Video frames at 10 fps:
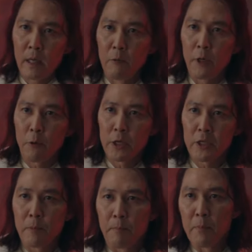I
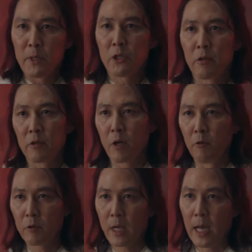request
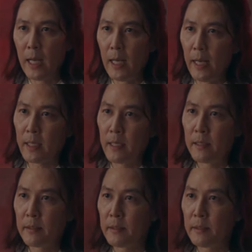permission to go to Carlac